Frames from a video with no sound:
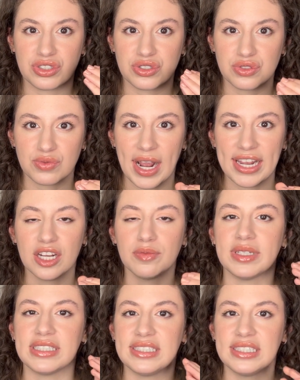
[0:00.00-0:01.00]
drier
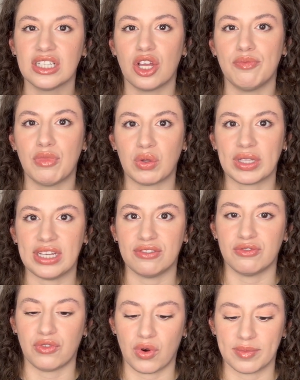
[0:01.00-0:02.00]
but still emollient
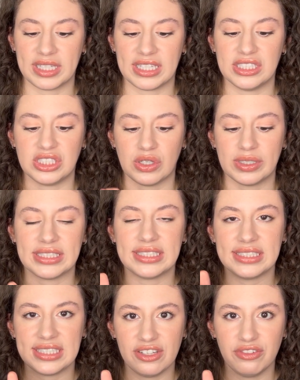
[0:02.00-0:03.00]
formula, so it's
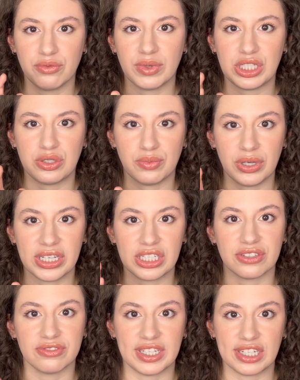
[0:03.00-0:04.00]
stiff when you put
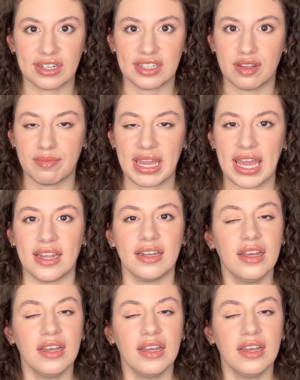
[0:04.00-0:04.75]
your finger in the pan,